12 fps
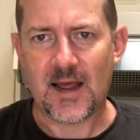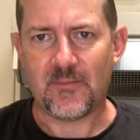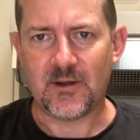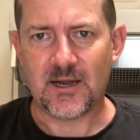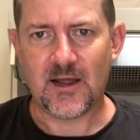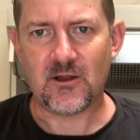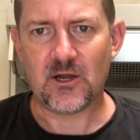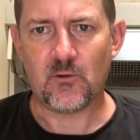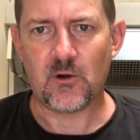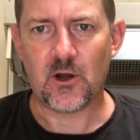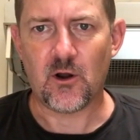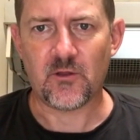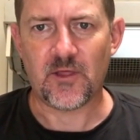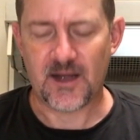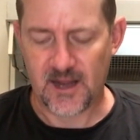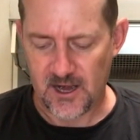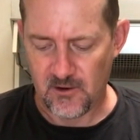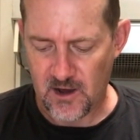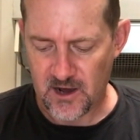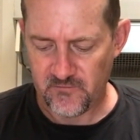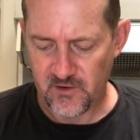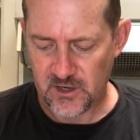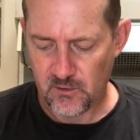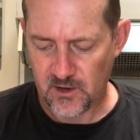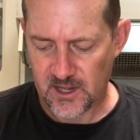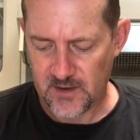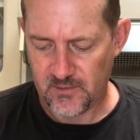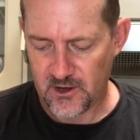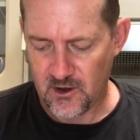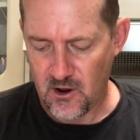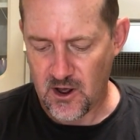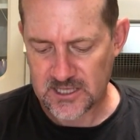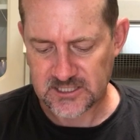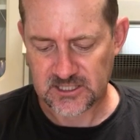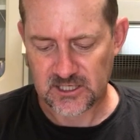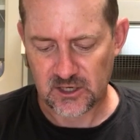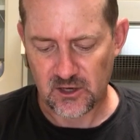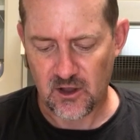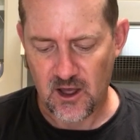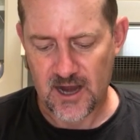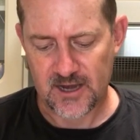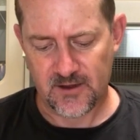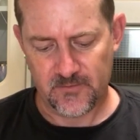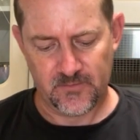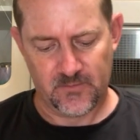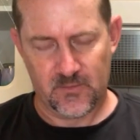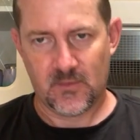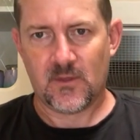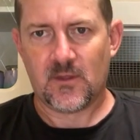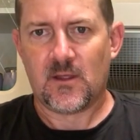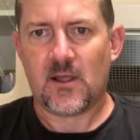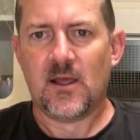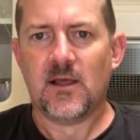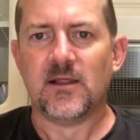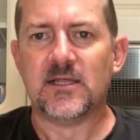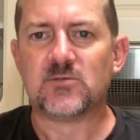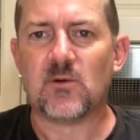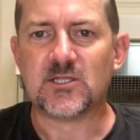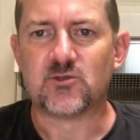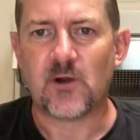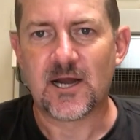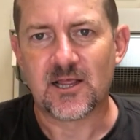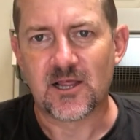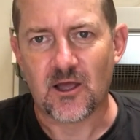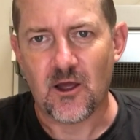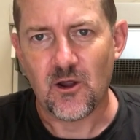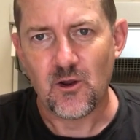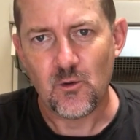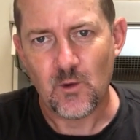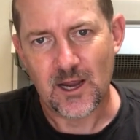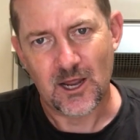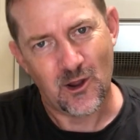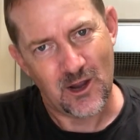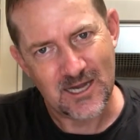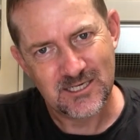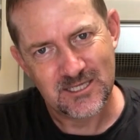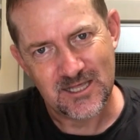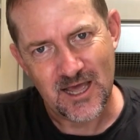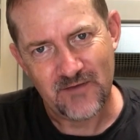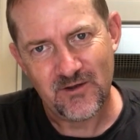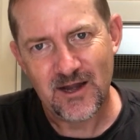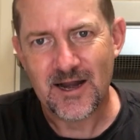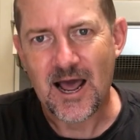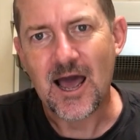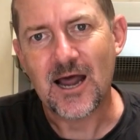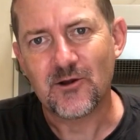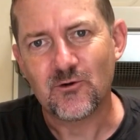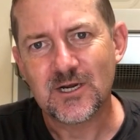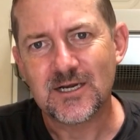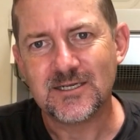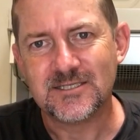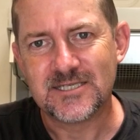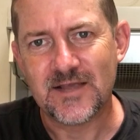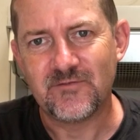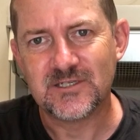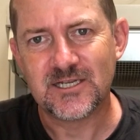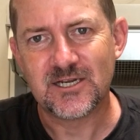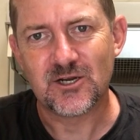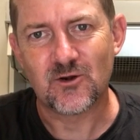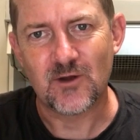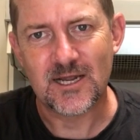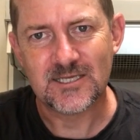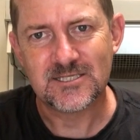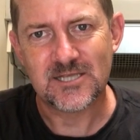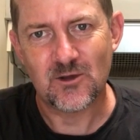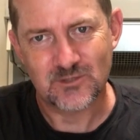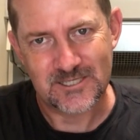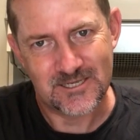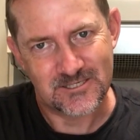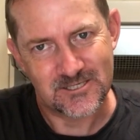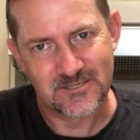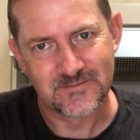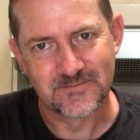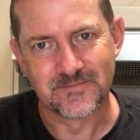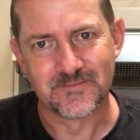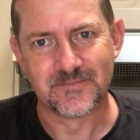up and down. You don't want to knock that air out of it. You want to keep it nice and light. This one's ready to go. We can go into the oven at 170 degrees Celsius.